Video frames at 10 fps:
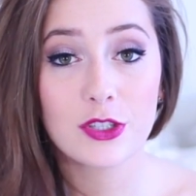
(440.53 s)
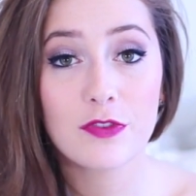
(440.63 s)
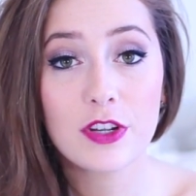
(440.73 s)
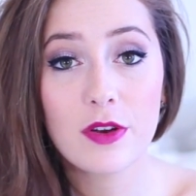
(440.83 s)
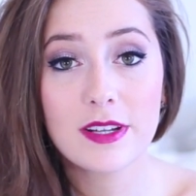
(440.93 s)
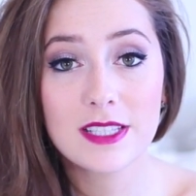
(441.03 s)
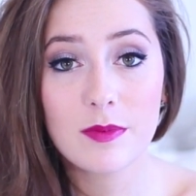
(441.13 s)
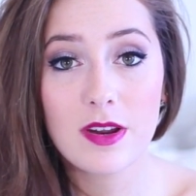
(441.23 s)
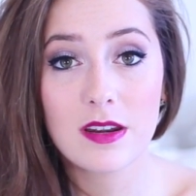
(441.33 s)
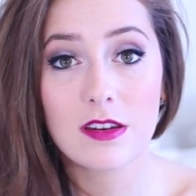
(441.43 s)
So if you're going
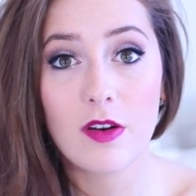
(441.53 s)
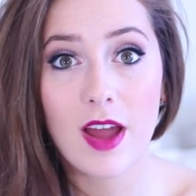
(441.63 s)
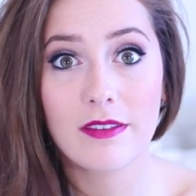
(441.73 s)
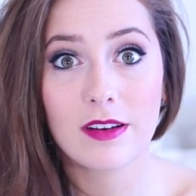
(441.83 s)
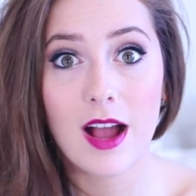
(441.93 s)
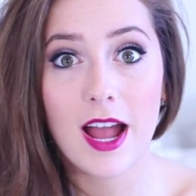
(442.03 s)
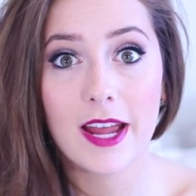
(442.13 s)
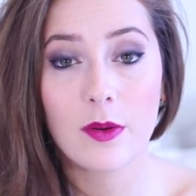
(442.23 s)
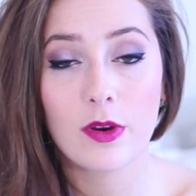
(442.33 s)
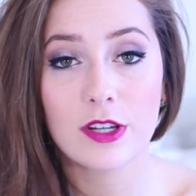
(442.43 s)
somewhere and you don't have a
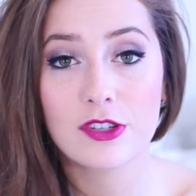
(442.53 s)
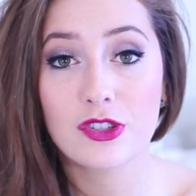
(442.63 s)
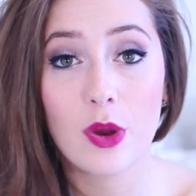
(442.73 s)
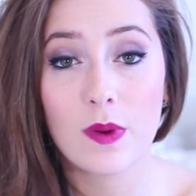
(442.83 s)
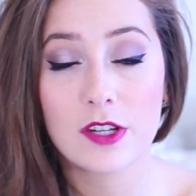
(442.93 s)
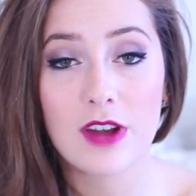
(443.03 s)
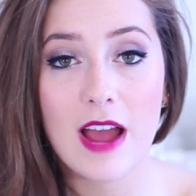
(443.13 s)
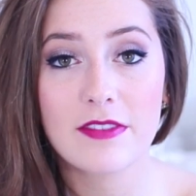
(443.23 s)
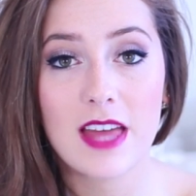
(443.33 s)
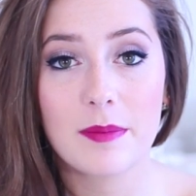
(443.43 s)
ride or you just don't want to
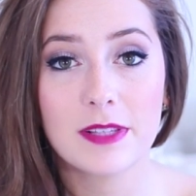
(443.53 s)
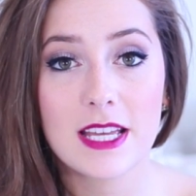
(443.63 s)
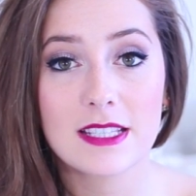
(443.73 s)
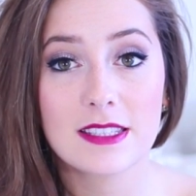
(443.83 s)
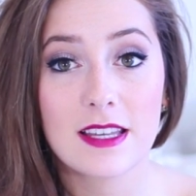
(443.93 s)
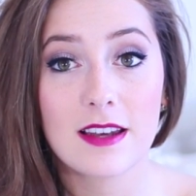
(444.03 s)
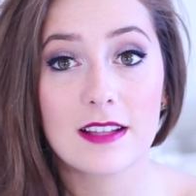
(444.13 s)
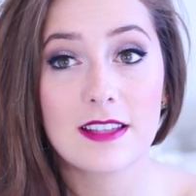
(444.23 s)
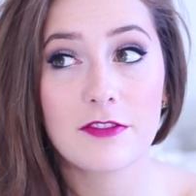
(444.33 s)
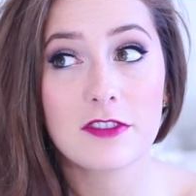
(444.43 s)
drive to that place, then
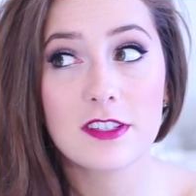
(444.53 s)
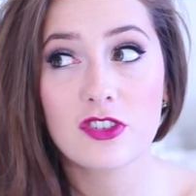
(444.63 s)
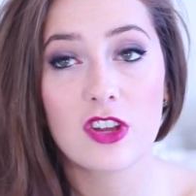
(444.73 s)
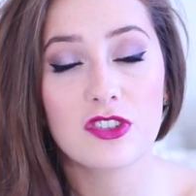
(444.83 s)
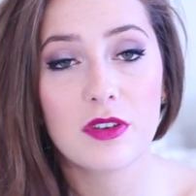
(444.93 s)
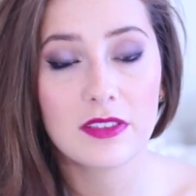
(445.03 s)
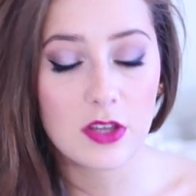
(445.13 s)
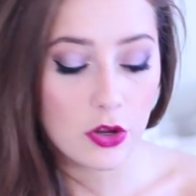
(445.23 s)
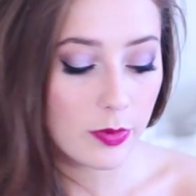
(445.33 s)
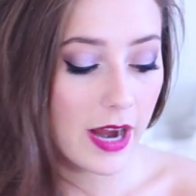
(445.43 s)
I definitely suggest you get
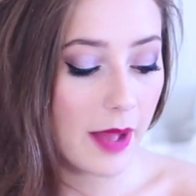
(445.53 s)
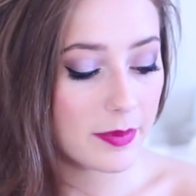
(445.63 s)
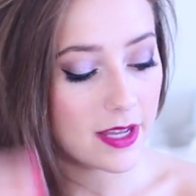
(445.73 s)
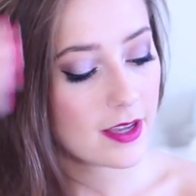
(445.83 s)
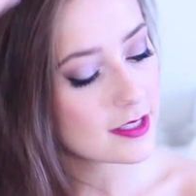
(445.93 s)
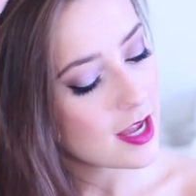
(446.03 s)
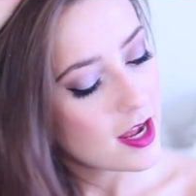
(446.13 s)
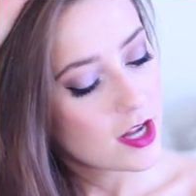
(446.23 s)
the Uber app because